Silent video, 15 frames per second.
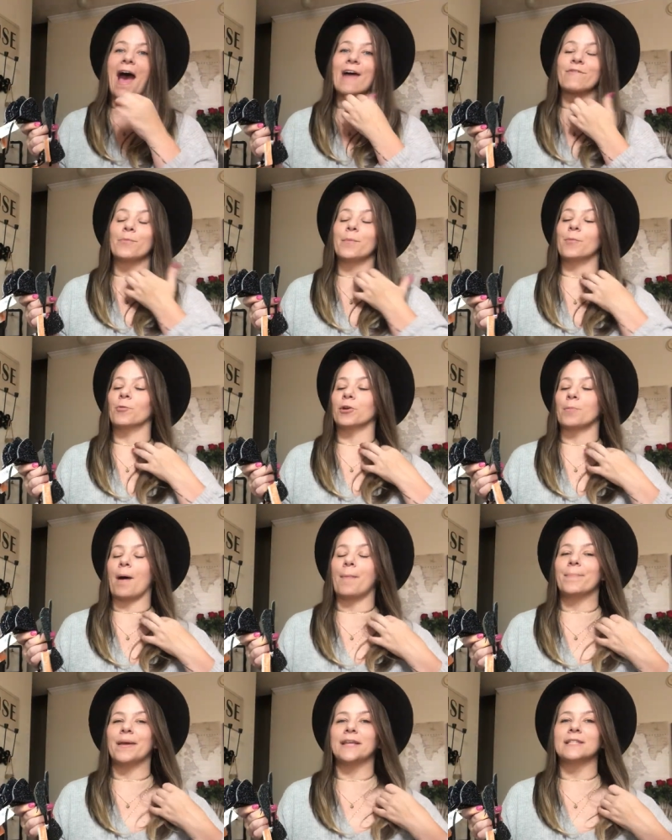I have them in one of
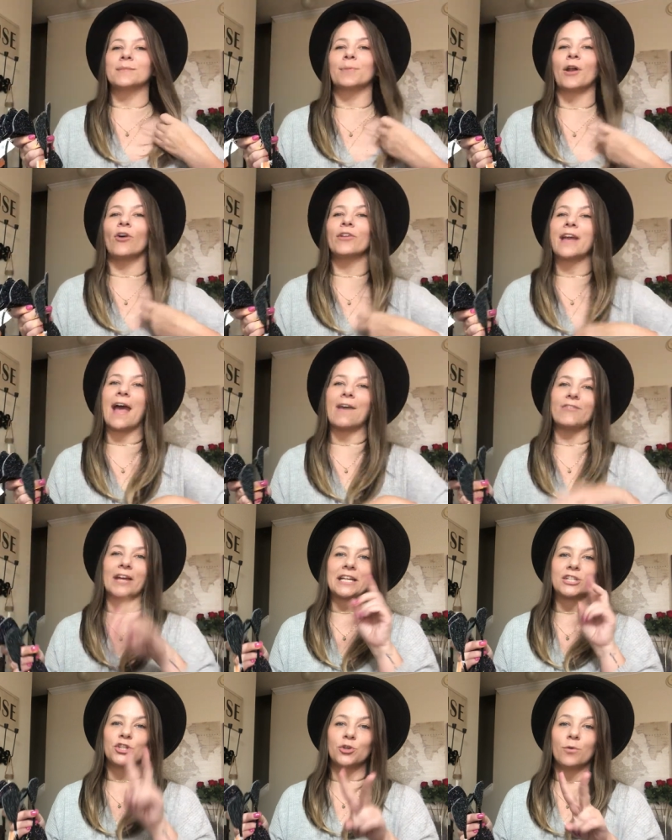my bins, but I only have
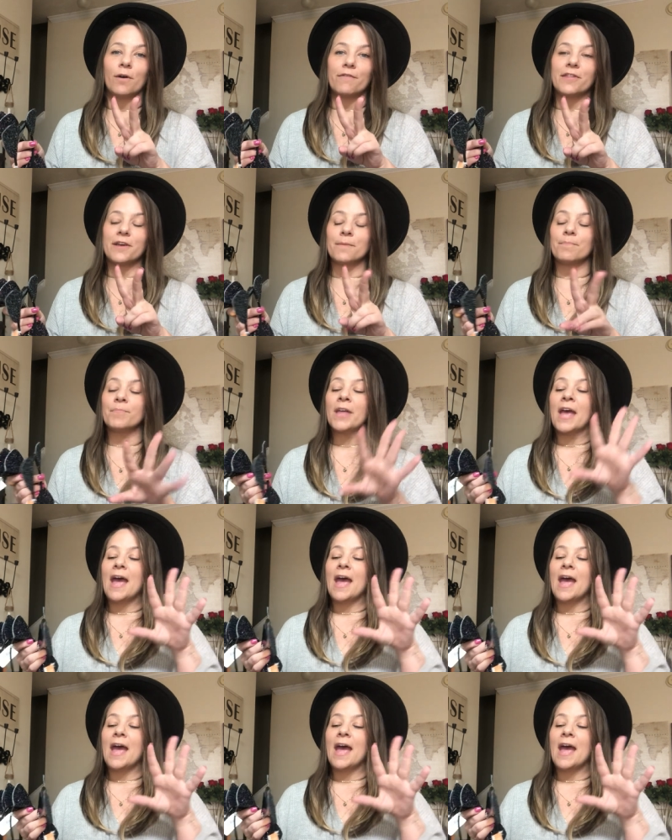like two of them.